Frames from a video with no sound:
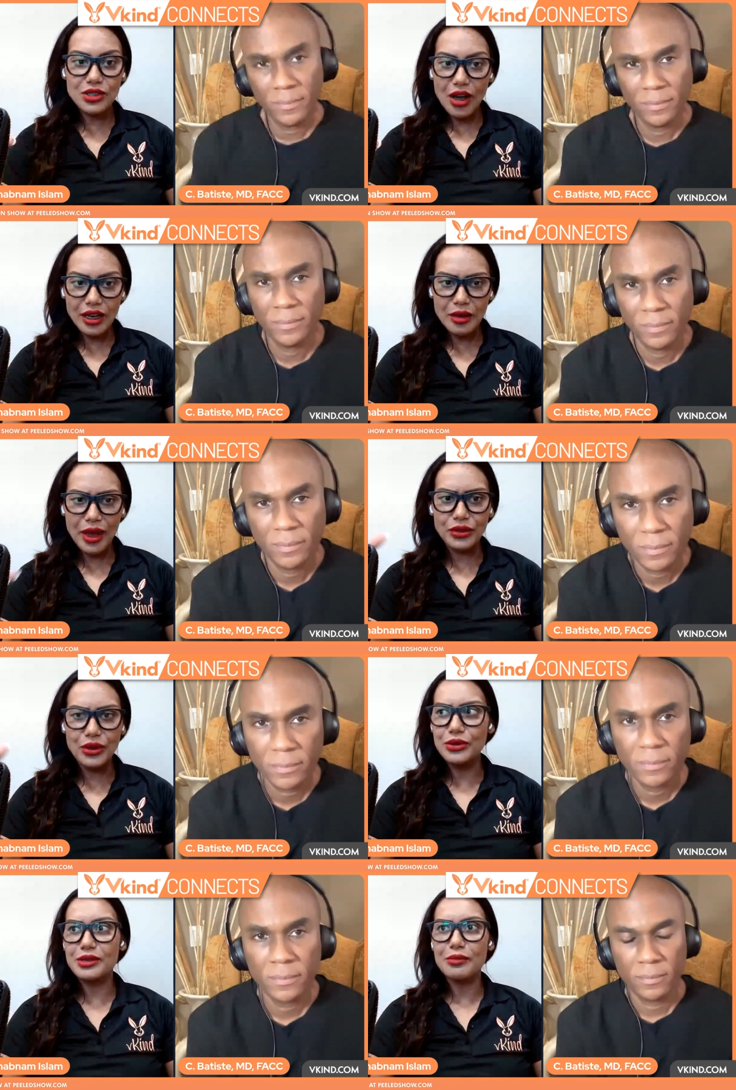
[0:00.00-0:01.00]
Speaker 1: about
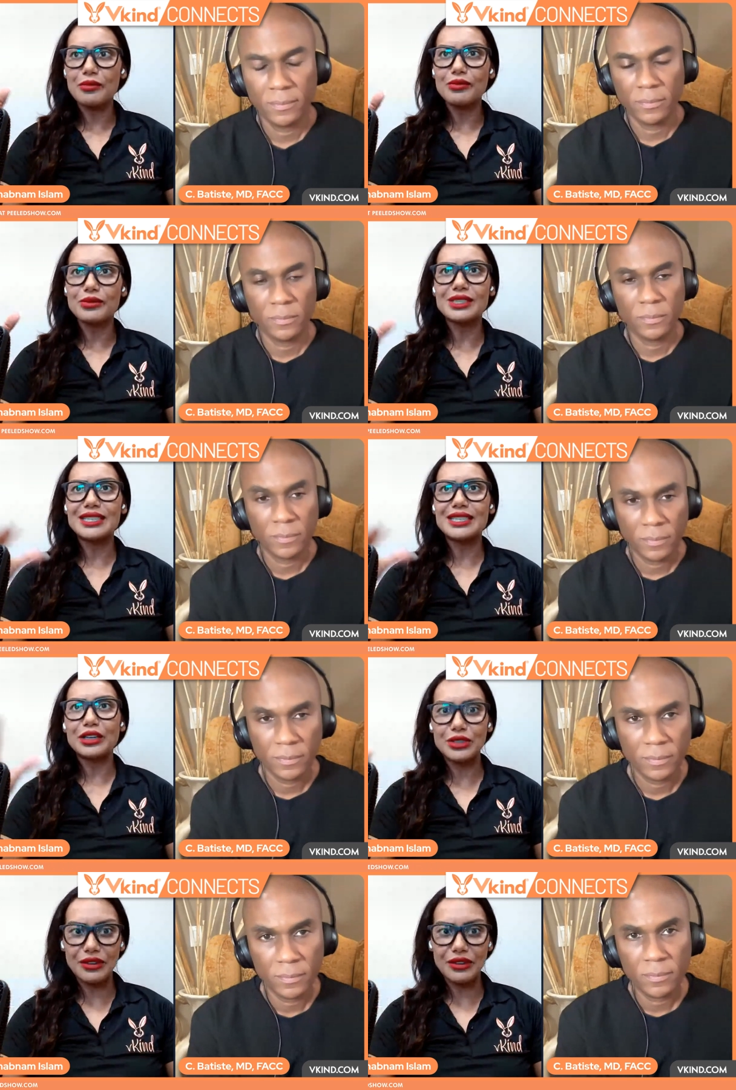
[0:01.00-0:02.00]
those standard
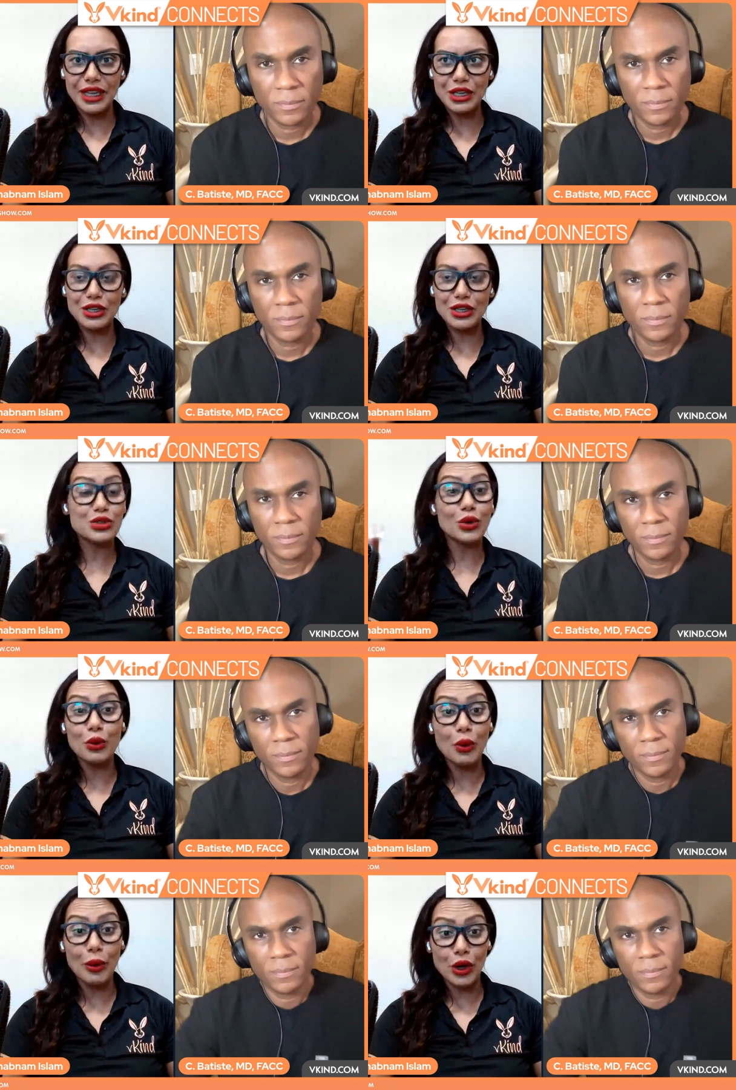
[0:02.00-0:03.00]
deviations or
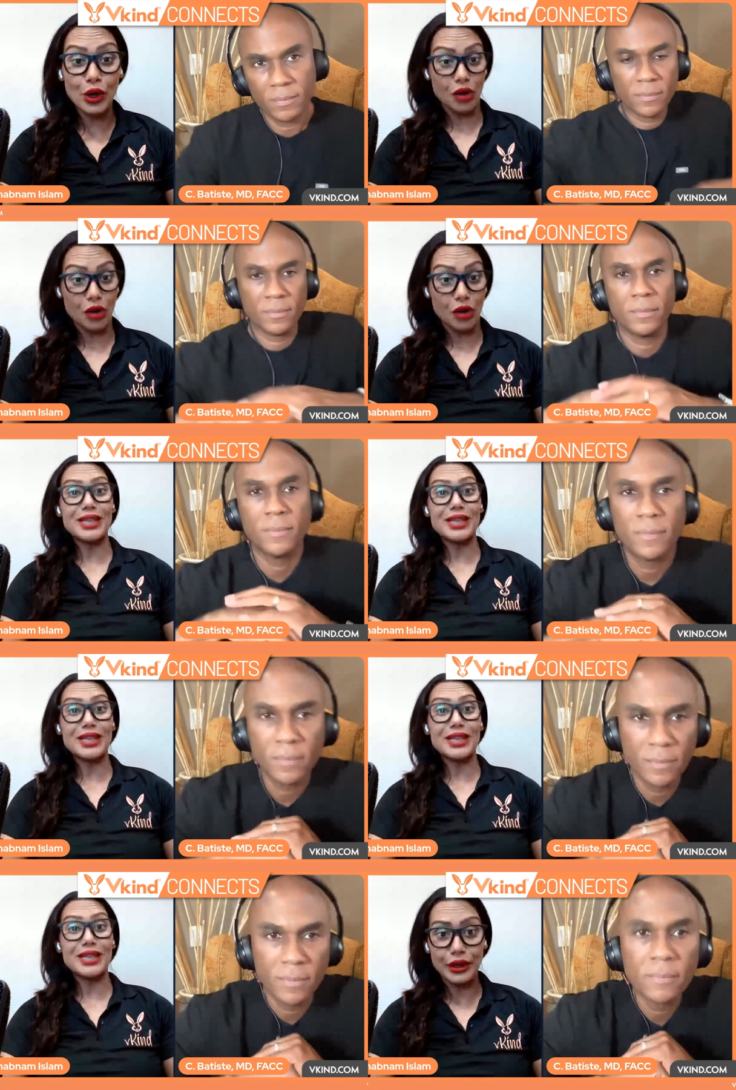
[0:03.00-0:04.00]
what we call those
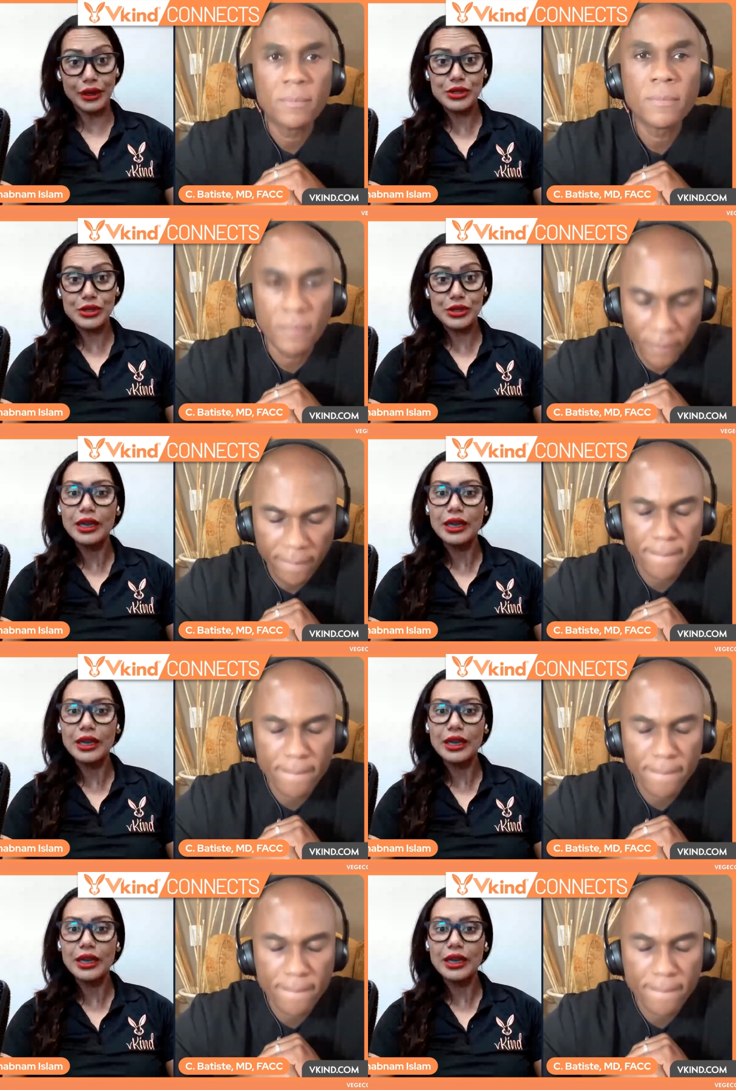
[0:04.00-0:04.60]
outliers, right?